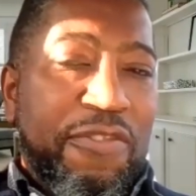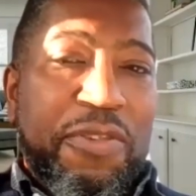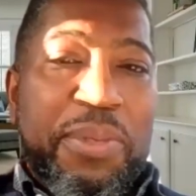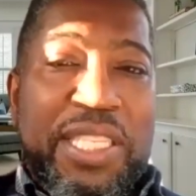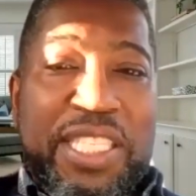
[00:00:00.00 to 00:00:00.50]

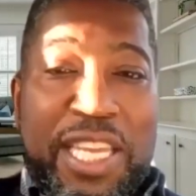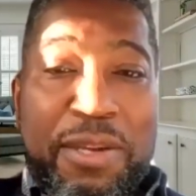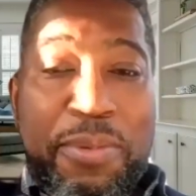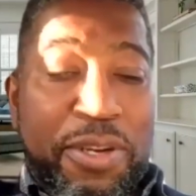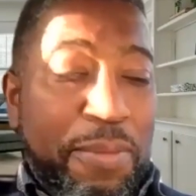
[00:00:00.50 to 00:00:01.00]
from the
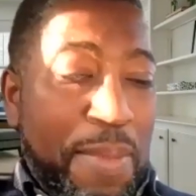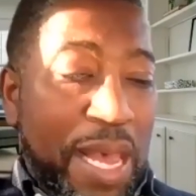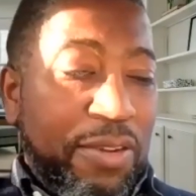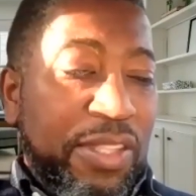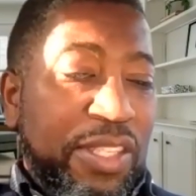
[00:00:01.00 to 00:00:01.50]
Cederberg
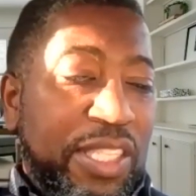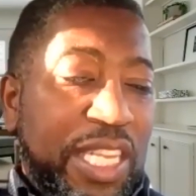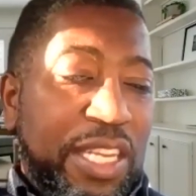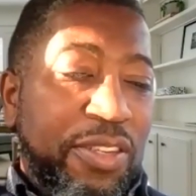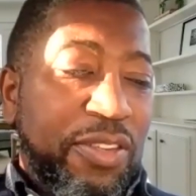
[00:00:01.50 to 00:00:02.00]
Mountains,
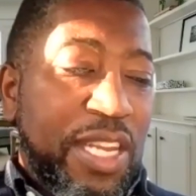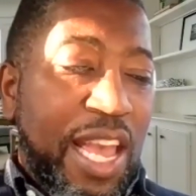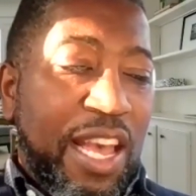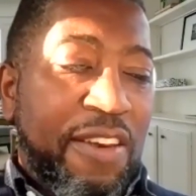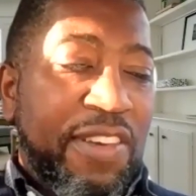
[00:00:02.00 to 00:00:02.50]
and you can
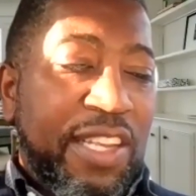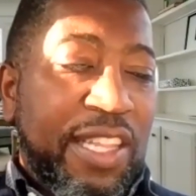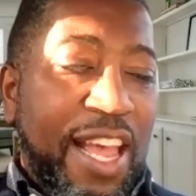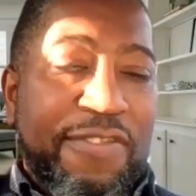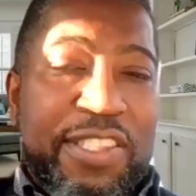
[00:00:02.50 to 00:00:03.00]
have a
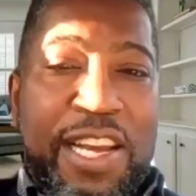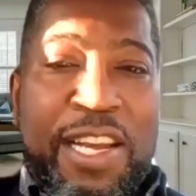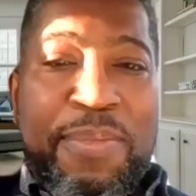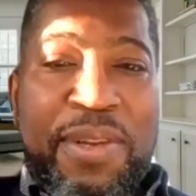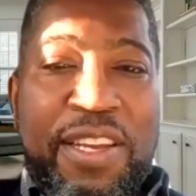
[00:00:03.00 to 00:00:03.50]

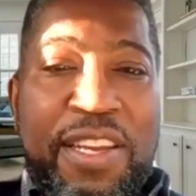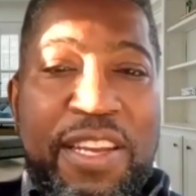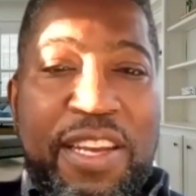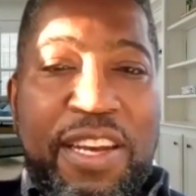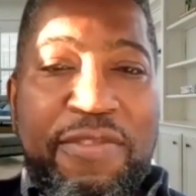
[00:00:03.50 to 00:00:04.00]
lifetime
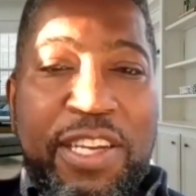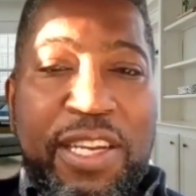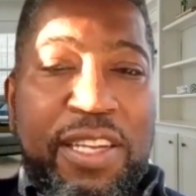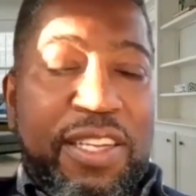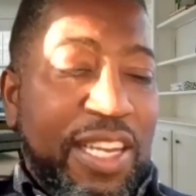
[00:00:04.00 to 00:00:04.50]
of
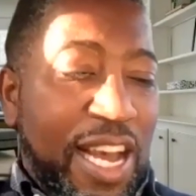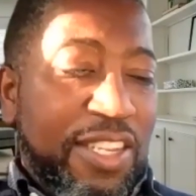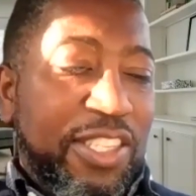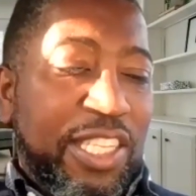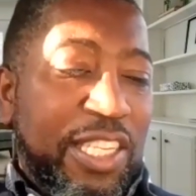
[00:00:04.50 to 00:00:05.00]

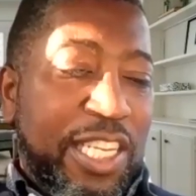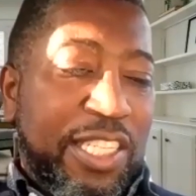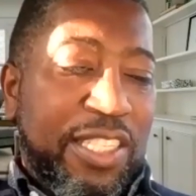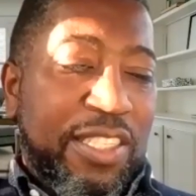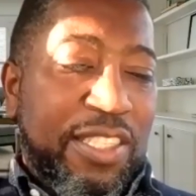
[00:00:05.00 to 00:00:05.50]

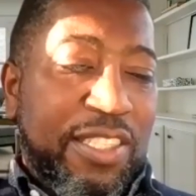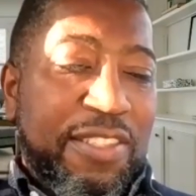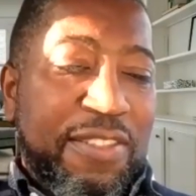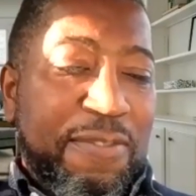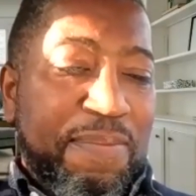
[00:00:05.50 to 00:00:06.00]
constellations
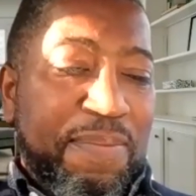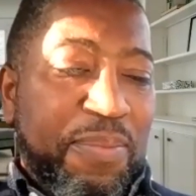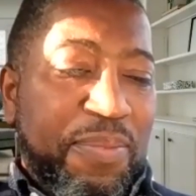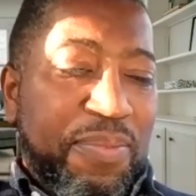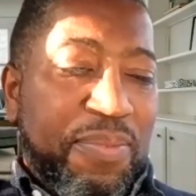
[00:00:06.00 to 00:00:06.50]

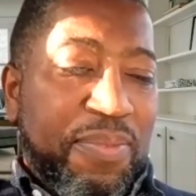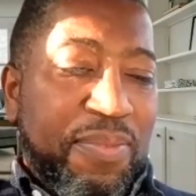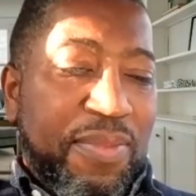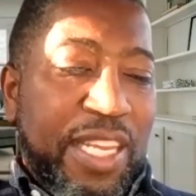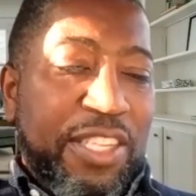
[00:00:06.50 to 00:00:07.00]

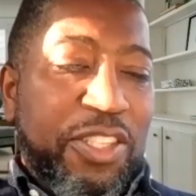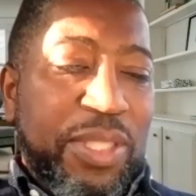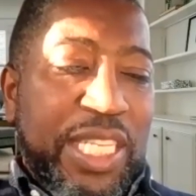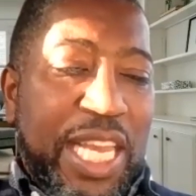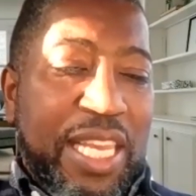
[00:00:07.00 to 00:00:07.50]
as you
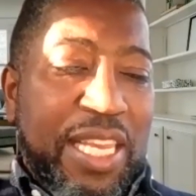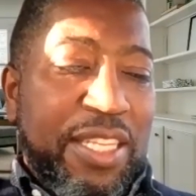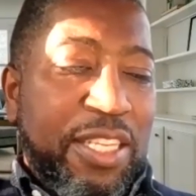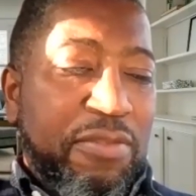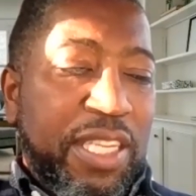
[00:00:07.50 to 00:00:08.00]
take in
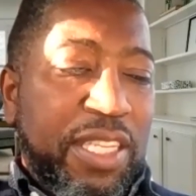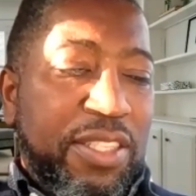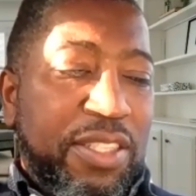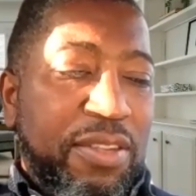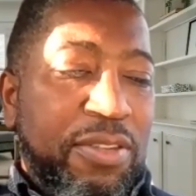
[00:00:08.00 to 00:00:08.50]
the great
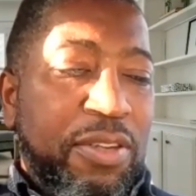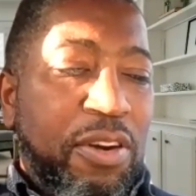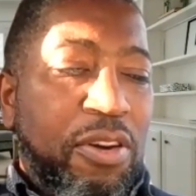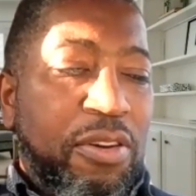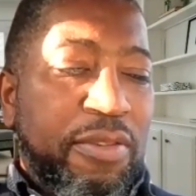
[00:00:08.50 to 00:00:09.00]
stone
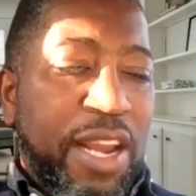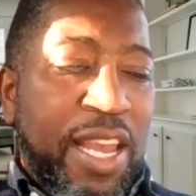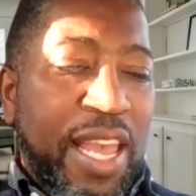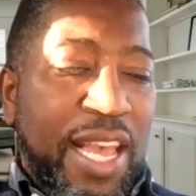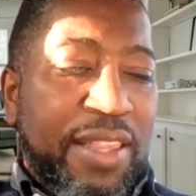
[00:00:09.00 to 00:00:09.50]
core
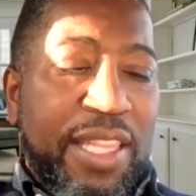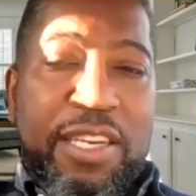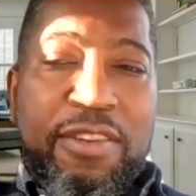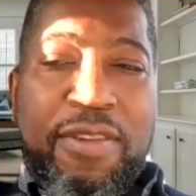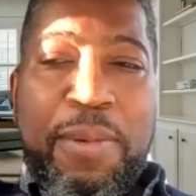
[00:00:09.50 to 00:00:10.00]
at the
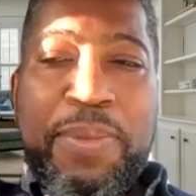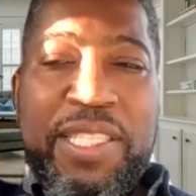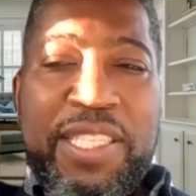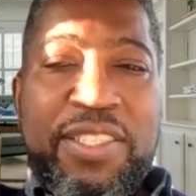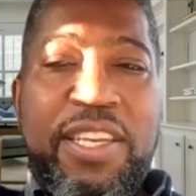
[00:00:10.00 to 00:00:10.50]

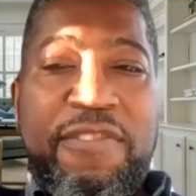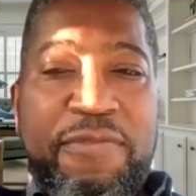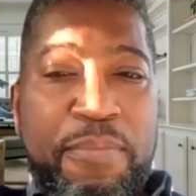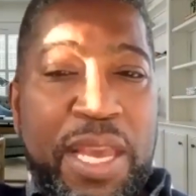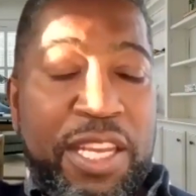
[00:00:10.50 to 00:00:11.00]
Acropolis of
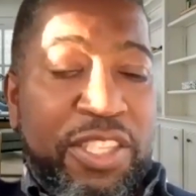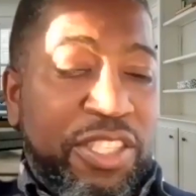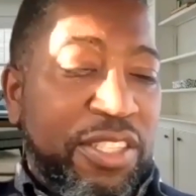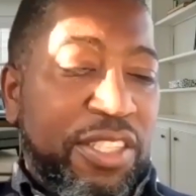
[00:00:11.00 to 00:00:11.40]
Major,